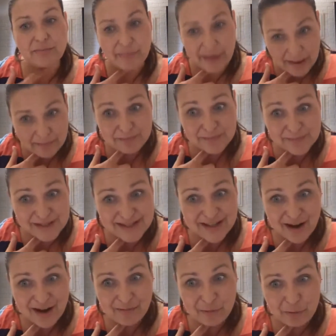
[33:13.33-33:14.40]
mum's
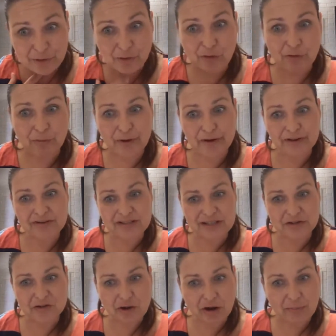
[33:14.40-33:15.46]
thyroid hormones in
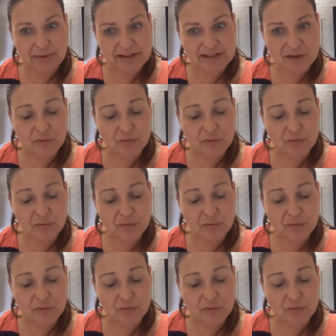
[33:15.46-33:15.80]
trimester